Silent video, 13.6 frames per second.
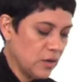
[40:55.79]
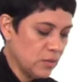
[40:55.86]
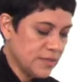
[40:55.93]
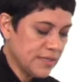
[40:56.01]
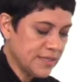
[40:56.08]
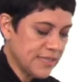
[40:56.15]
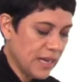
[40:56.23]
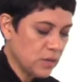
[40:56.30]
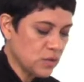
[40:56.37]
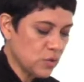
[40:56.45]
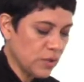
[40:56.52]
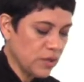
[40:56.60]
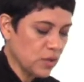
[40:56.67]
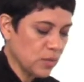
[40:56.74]
sit down
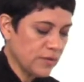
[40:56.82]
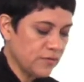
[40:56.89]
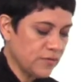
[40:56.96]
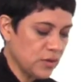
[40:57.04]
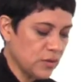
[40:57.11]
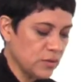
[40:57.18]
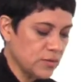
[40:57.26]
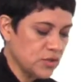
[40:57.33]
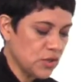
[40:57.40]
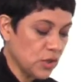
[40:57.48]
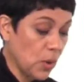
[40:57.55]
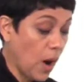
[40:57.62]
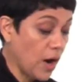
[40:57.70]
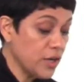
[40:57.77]
during the reviews. You
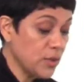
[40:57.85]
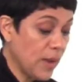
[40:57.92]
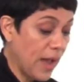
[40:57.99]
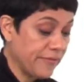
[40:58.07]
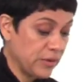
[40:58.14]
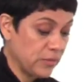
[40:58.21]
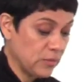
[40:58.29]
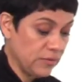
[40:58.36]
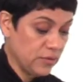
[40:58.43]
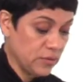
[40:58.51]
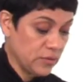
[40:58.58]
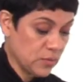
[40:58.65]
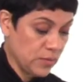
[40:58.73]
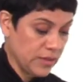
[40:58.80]
know, are you having
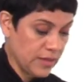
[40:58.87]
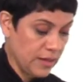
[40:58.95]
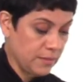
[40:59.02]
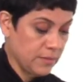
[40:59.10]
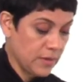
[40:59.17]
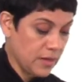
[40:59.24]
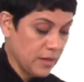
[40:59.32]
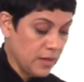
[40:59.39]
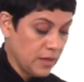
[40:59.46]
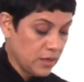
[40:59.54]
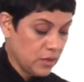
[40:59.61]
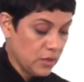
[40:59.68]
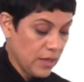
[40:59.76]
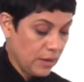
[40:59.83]
reviews with them?
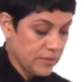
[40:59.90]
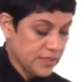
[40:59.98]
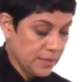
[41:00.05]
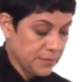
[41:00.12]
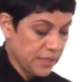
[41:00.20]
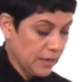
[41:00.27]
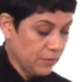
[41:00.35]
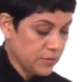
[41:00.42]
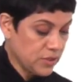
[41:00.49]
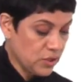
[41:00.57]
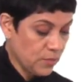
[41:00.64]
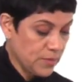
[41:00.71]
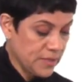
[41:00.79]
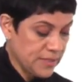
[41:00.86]
You know, that was something I was
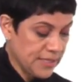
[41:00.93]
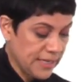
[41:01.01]
so busy,